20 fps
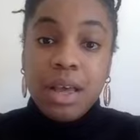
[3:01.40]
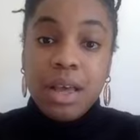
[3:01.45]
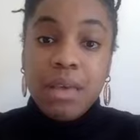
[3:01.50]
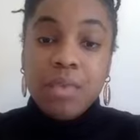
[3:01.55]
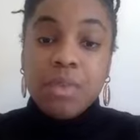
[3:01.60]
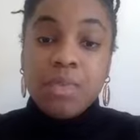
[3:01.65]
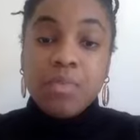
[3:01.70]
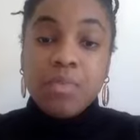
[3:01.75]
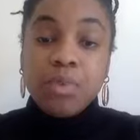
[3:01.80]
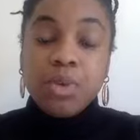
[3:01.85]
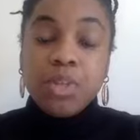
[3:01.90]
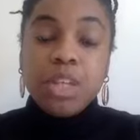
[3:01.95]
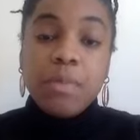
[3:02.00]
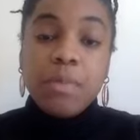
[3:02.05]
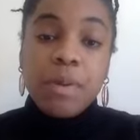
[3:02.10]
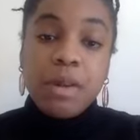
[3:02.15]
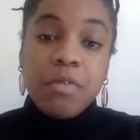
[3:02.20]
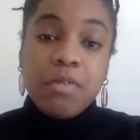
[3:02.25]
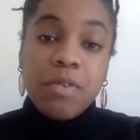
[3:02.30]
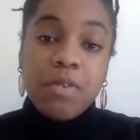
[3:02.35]
was brought
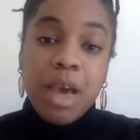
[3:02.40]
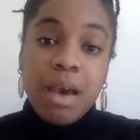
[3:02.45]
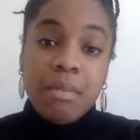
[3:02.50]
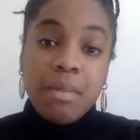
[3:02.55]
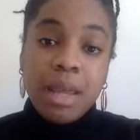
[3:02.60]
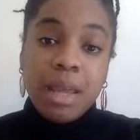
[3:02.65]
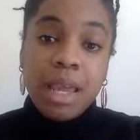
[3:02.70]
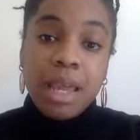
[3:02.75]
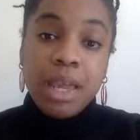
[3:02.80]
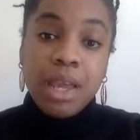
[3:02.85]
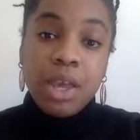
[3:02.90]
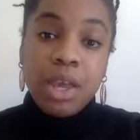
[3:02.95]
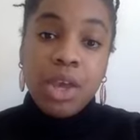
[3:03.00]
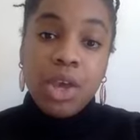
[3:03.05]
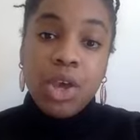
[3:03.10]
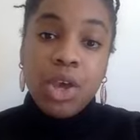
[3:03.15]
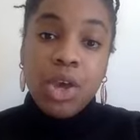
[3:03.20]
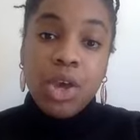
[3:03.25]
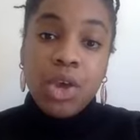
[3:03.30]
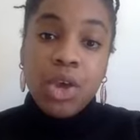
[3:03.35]
up in a family
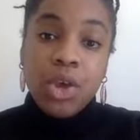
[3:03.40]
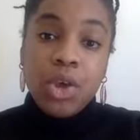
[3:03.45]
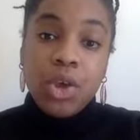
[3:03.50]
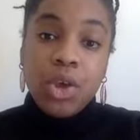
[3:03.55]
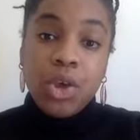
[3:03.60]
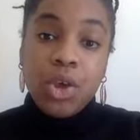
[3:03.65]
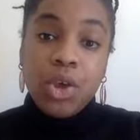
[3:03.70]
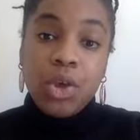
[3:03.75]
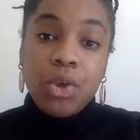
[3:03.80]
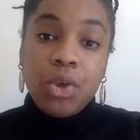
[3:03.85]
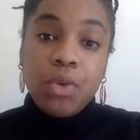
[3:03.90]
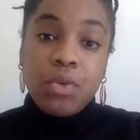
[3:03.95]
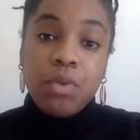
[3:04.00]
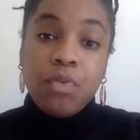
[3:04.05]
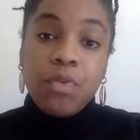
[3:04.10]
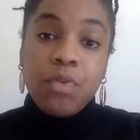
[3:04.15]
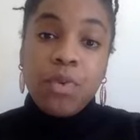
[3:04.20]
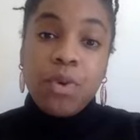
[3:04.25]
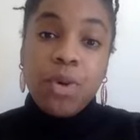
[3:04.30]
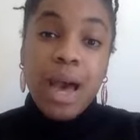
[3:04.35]
who
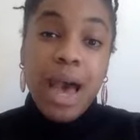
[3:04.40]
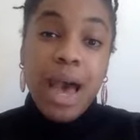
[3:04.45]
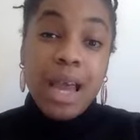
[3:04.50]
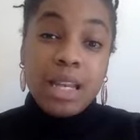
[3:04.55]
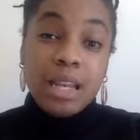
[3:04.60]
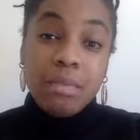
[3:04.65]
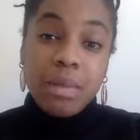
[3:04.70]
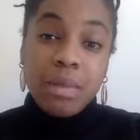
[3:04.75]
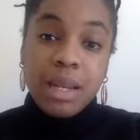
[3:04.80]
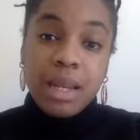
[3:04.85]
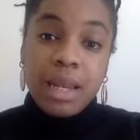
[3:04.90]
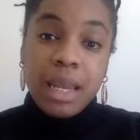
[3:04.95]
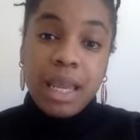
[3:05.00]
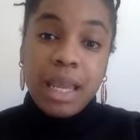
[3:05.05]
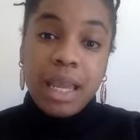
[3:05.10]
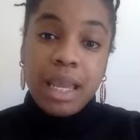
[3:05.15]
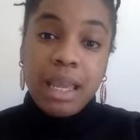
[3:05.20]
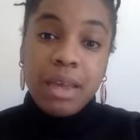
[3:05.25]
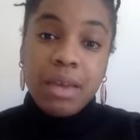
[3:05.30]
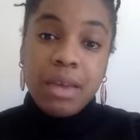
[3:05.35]
fought
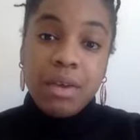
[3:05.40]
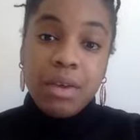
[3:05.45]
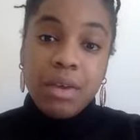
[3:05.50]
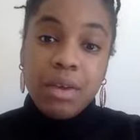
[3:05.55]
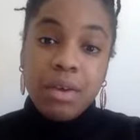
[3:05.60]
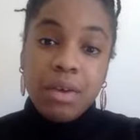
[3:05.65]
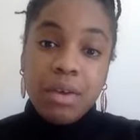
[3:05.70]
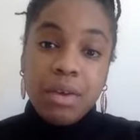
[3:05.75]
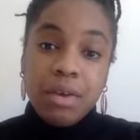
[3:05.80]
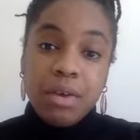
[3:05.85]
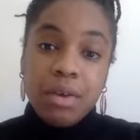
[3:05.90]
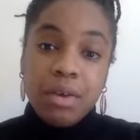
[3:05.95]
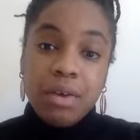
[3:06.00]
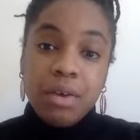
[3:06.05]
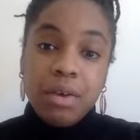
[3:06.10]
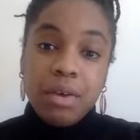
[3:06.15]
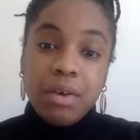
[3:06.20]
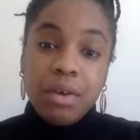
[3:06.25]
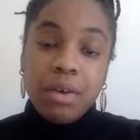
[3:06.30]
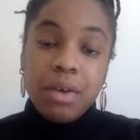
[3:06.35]
adamantly
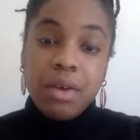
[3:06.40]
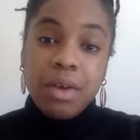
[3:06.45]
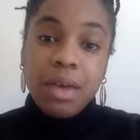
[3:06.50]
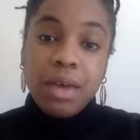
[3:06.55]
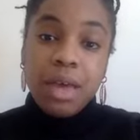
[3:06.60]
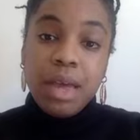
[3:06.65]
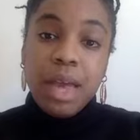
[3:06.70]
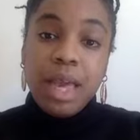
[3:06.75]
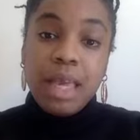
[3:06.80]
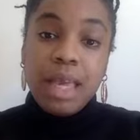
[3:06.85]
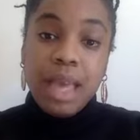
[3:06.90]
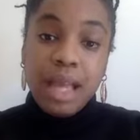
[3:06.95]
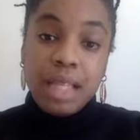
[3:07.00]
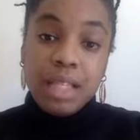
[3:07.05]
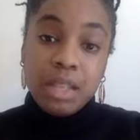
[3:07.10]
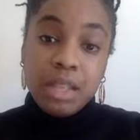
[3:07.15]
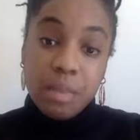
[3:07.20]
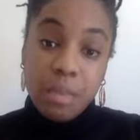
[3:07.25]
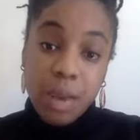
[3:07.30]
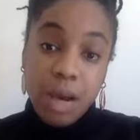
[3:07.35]

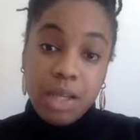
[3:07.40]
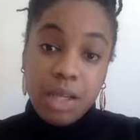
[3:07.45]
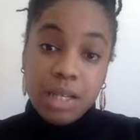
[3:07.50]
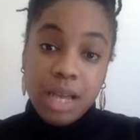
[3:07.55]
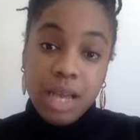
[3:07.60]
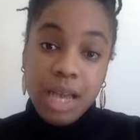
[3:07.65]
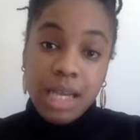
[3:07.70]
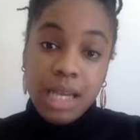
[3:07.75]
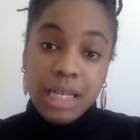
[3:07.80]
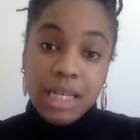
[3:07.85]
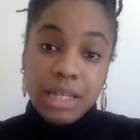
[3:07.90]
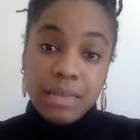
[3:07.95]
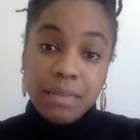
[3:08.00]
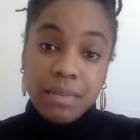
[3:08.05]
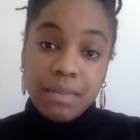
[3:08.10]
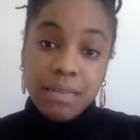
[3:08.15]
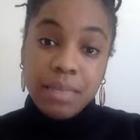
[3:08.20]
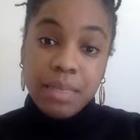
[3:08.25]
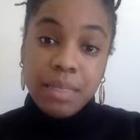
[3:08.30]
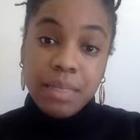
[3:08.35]
against apartheid.
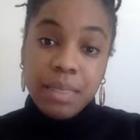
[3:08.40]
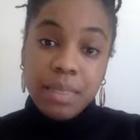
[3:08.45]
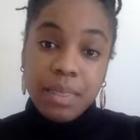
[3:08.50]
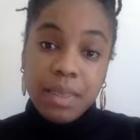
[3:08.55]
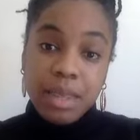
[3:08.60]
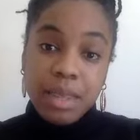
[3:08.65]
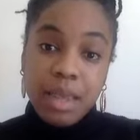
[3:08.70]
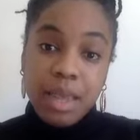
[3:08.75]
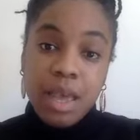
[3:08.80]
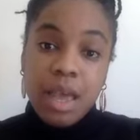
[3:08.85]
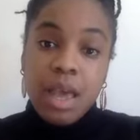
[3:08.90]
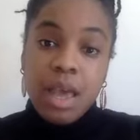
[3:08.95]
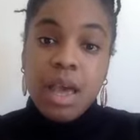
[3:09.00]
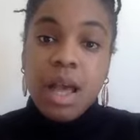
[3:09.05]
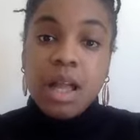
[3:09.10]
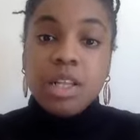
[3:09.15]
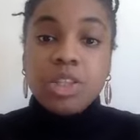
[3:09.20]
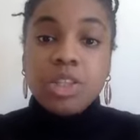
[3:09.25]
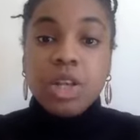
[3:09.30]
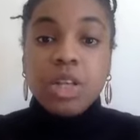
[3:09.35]

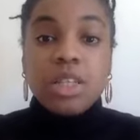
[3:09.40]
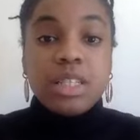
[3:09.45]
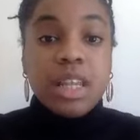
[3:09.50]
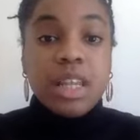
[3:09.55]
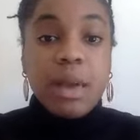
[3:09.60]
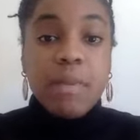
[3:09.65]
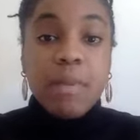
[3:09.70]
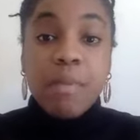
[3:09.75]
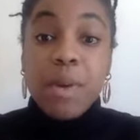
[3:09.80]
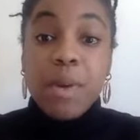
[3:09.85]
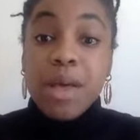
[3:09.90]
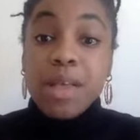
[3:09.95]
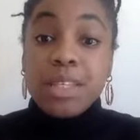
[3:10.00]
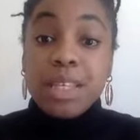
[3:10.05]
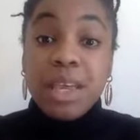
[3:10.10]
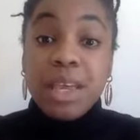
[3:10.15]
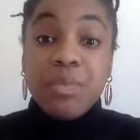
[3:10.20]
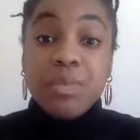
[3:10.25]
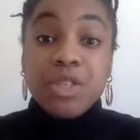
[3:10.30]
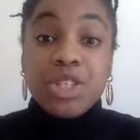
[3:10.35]
And John
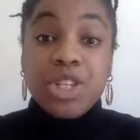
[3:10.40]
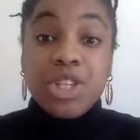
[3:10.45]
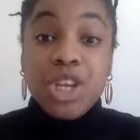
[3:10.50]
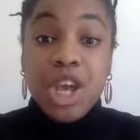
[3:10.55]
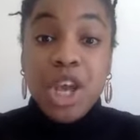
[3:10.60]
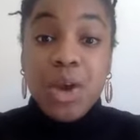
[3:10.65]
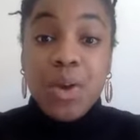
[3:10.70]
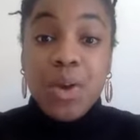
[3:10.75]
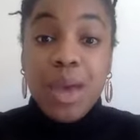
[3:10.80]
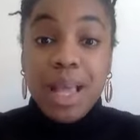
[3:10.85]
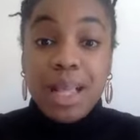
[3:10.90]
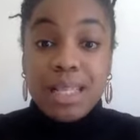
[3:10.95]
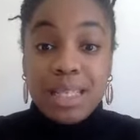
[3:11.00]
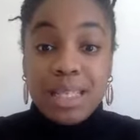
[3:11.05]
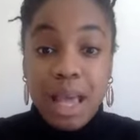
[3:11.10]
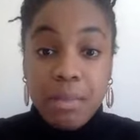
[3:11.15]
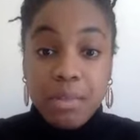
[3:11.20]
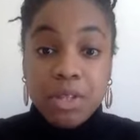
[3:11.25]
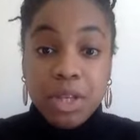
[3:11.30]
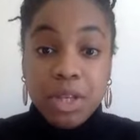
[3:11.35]
Schlapobersky was no
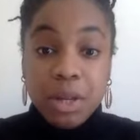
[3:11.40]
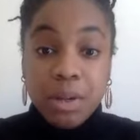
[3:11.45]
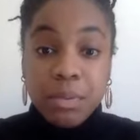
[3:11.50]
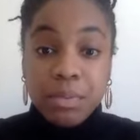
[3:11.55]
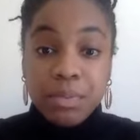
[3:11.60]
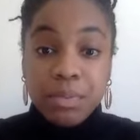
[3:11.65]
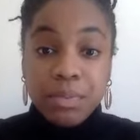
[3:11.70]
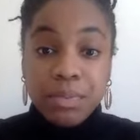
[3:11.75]
exception.